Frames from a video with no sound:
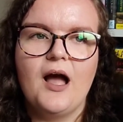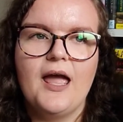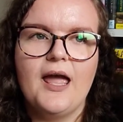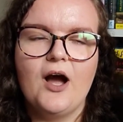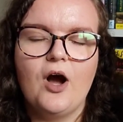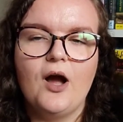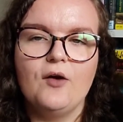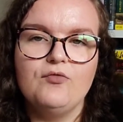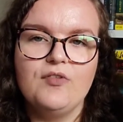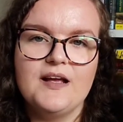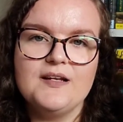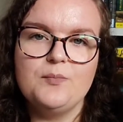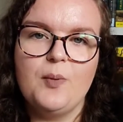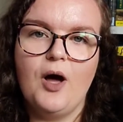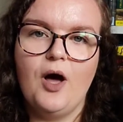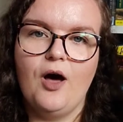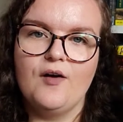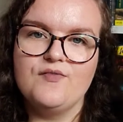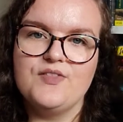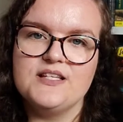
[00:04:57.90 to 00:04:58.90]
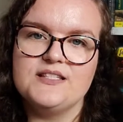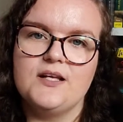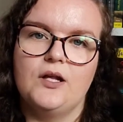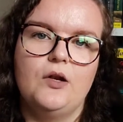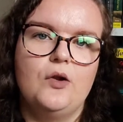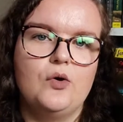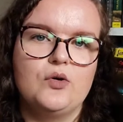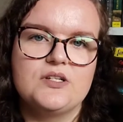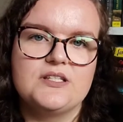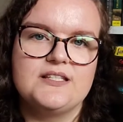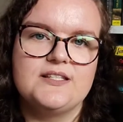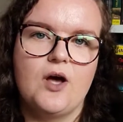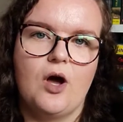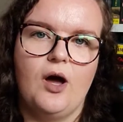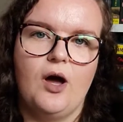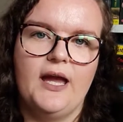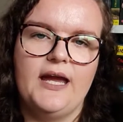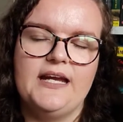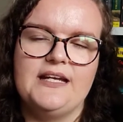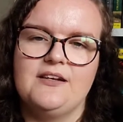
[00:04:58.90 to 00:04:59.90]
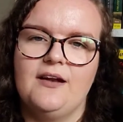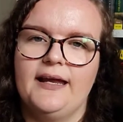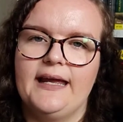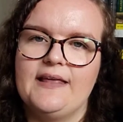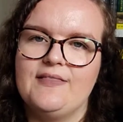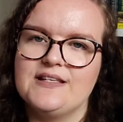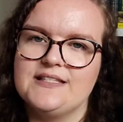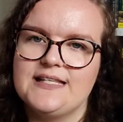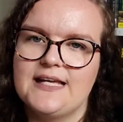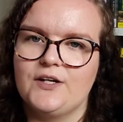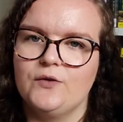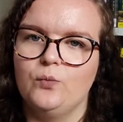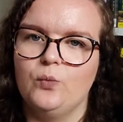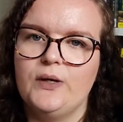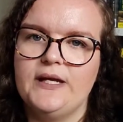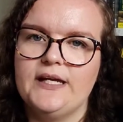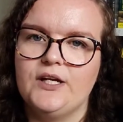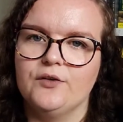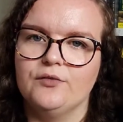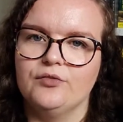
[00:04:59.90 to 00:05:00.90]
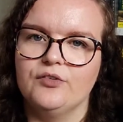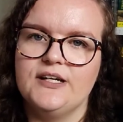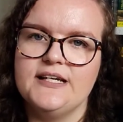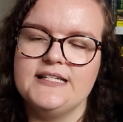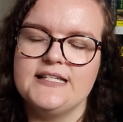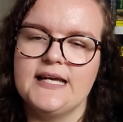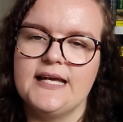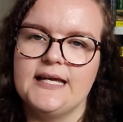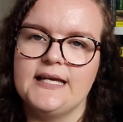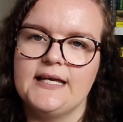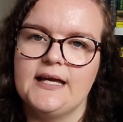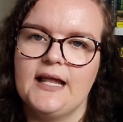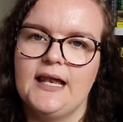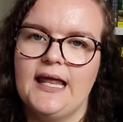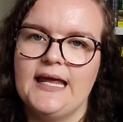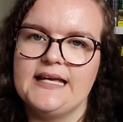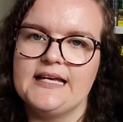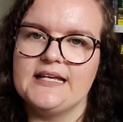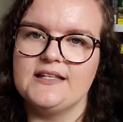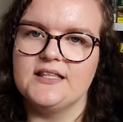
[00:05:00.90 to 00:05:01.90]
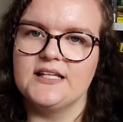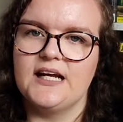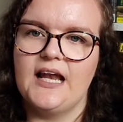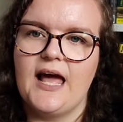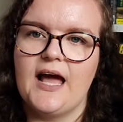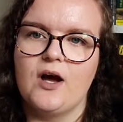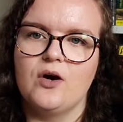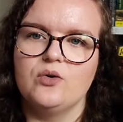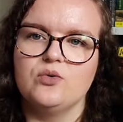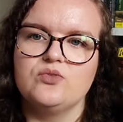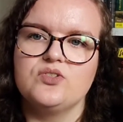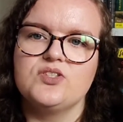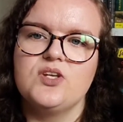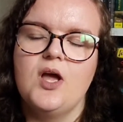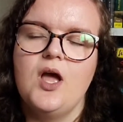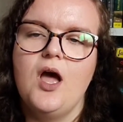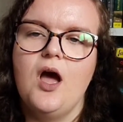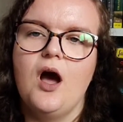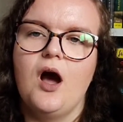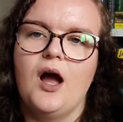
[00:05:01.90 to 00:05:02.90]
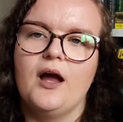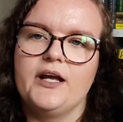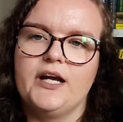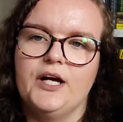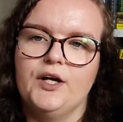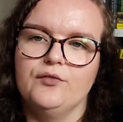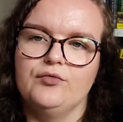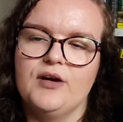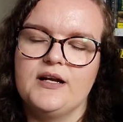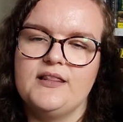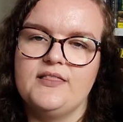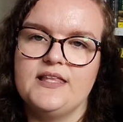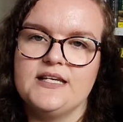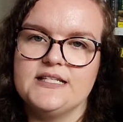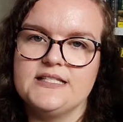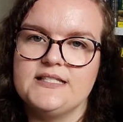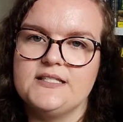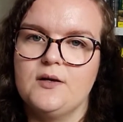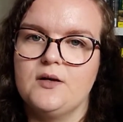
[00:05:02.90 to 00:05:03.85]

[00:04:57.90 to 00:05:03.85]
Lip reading: I read part of this alongside, like in the second week of reading Lake in the Clouds. I kind of read this